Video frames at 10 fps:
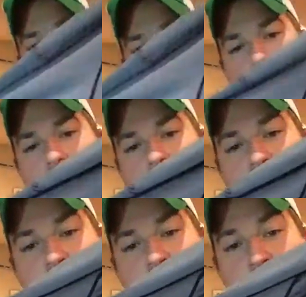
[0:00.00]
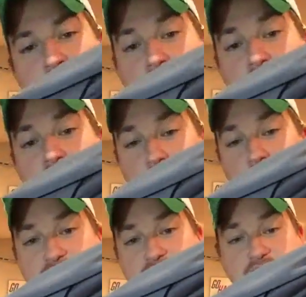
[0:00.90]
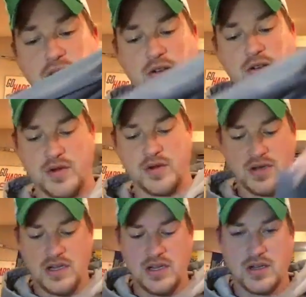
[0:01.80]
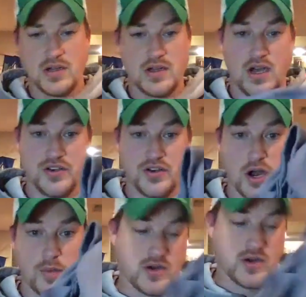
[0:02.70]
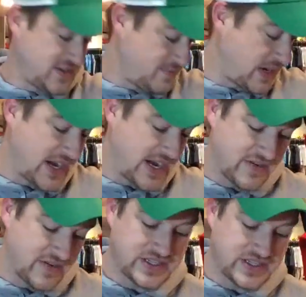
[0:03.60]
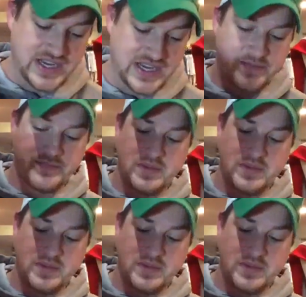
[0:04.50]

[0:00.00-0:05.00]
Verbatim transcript: I've never found a long sleeve Under Armour. Under Armour is a buy every time.